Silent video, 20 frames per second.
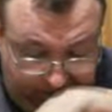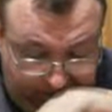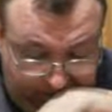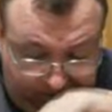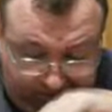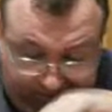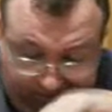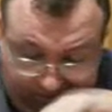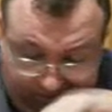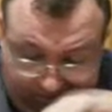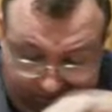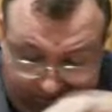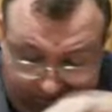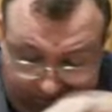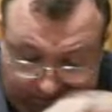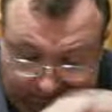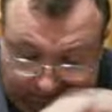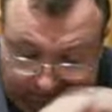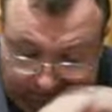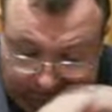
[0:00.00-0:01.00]
Okay, so
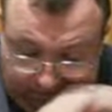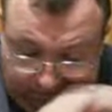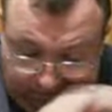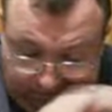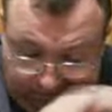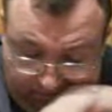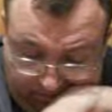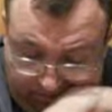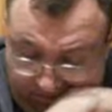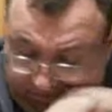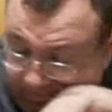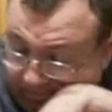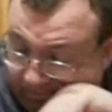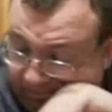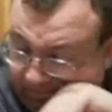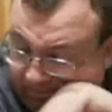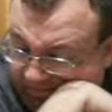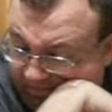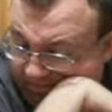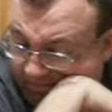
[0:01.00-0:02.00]
10
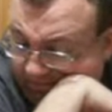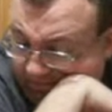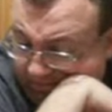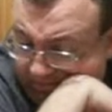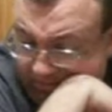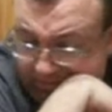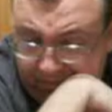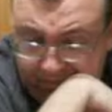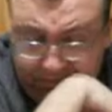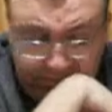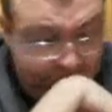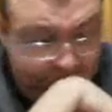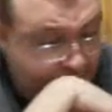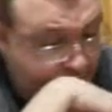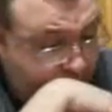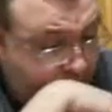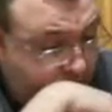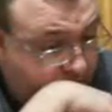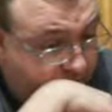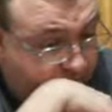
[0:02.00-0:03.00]
plus 2 is 12,
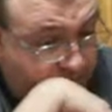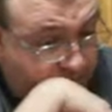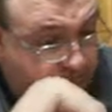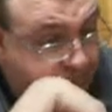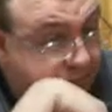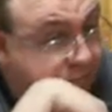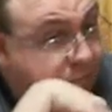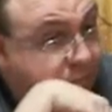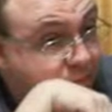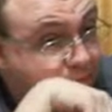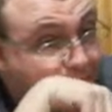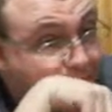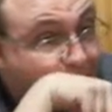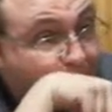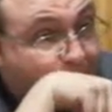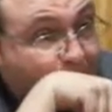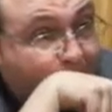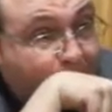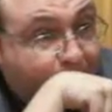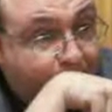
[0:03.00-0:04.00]
plus
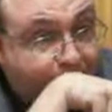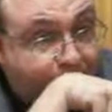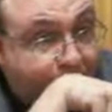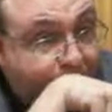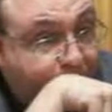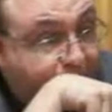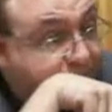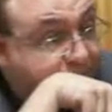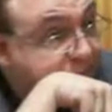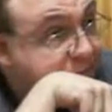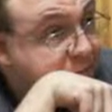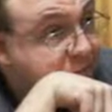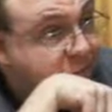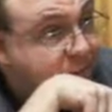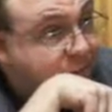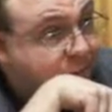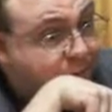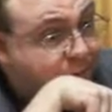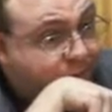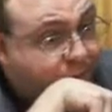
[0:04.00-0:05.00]
that is
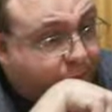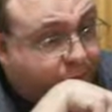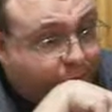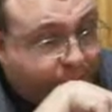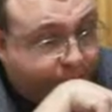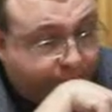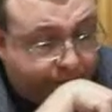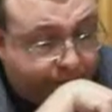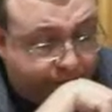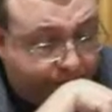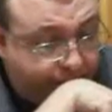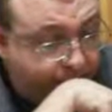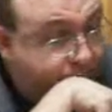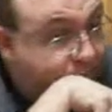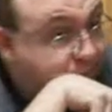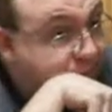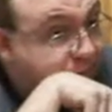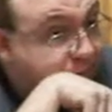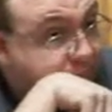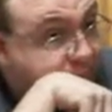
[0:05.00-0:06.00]
14, plus the
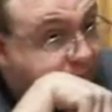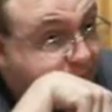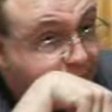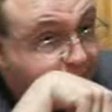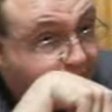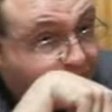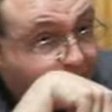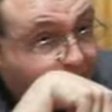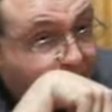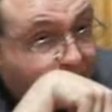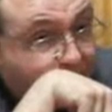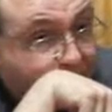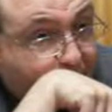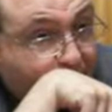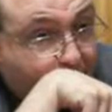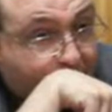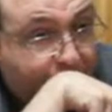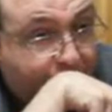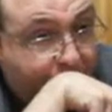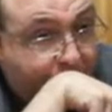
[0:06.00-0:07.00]
2 he just gave is
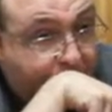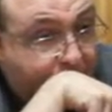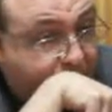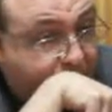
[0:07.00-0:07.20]
16.